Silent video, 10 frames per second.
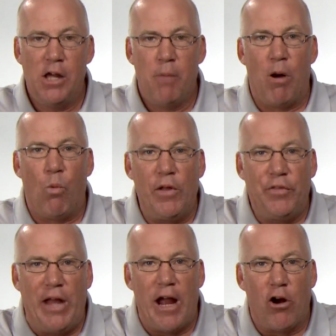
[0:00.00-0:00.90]
but with
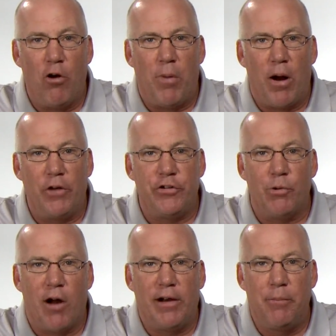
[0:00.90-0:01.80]
the aero bars, you
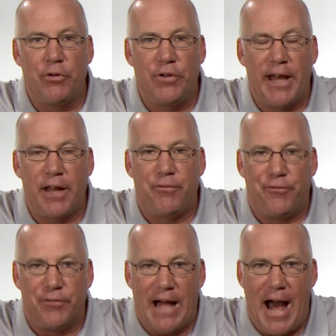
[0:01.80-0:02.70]
are able to get a
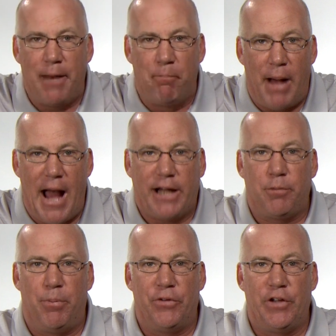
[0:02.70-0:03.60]

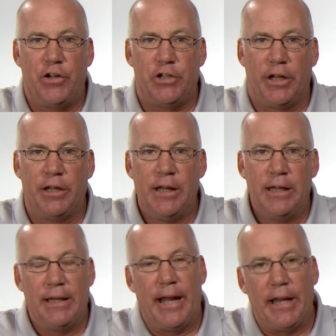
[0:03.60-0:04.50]
flat-backed position,
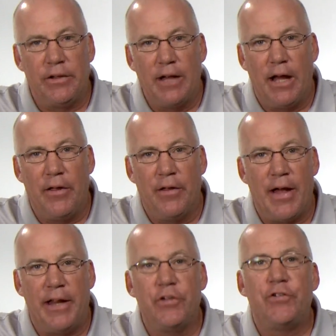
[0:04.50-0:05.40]
and
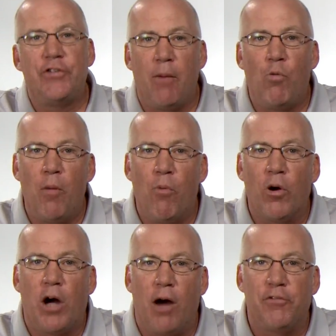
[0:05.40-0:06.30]
that is somewhat more
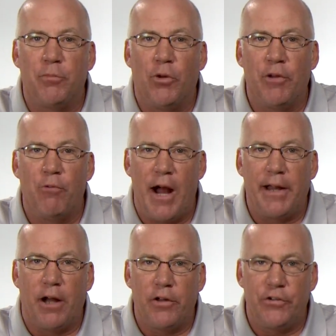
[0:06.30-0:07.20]
comfortable than
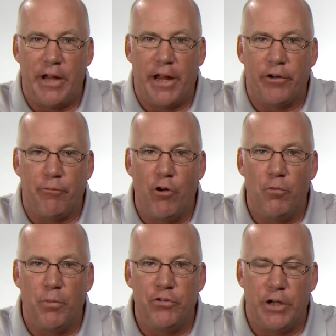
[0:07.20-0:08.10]
riding on a standard
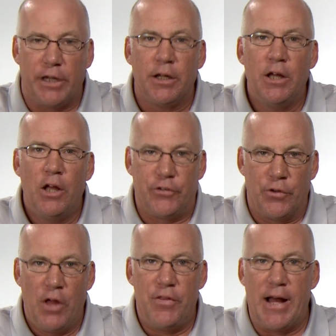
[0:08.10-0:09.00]
road machine. So
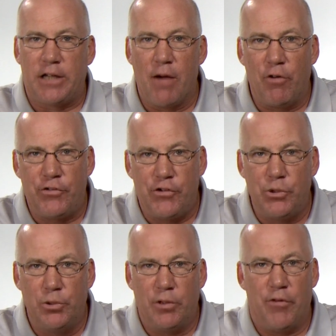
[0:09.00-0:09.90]
that covers
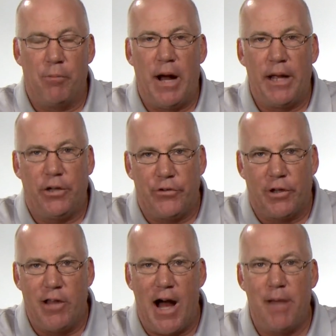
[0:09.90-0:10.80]
two of the bikes, the
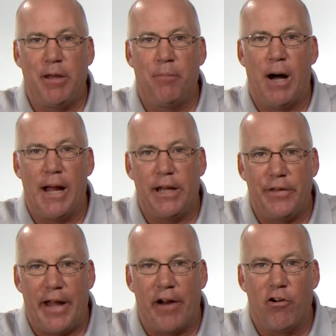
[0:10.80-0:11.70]
climbing bike,
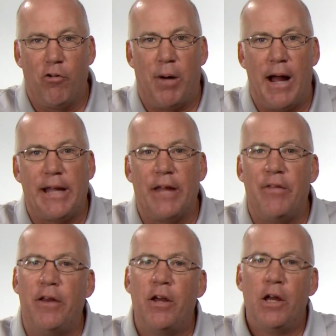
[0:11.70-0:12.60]
the aero bike, and
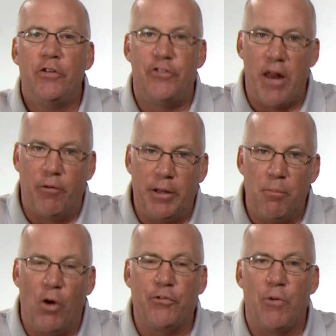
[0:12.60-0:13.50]
then generally
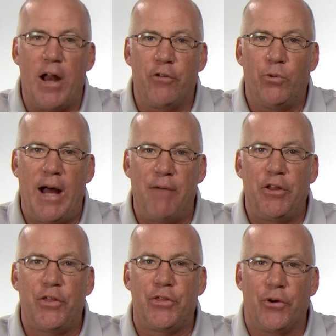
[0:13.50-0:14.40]
most riders will have a
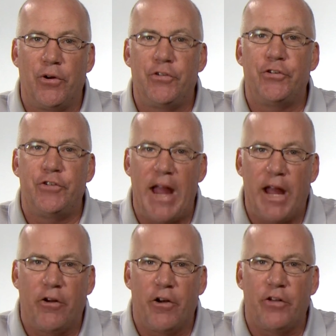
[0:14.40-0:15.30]
third
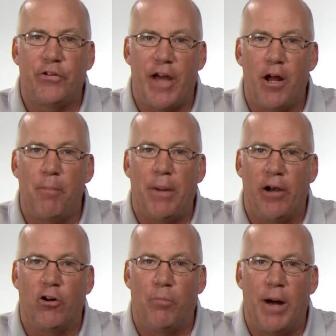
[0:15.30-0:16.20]
standard setup
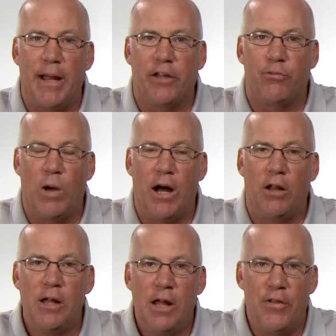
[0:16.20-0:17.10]
aero bike as
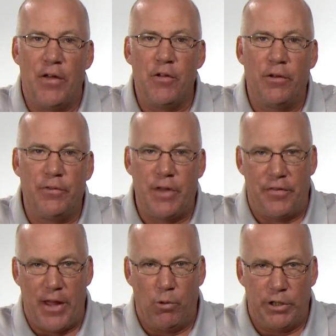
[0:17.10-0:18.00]
well that
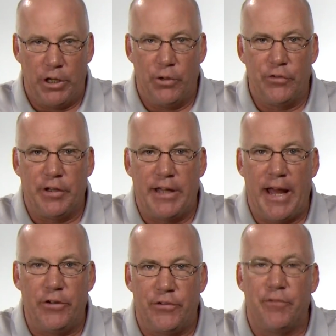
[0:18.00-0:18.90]
they will use in
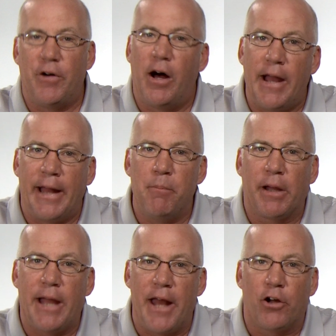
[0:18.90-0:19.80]
case of any
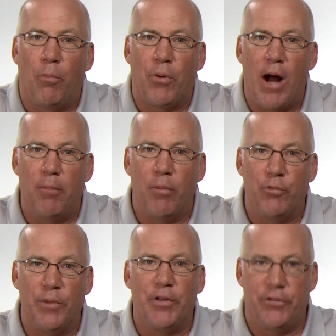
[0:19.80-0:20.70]
mechanical problems
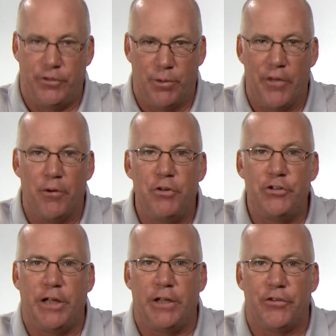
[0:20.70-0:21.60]
with their two other
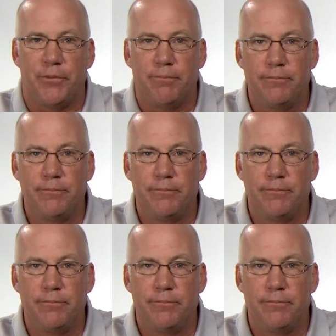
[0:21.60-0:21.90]
machines.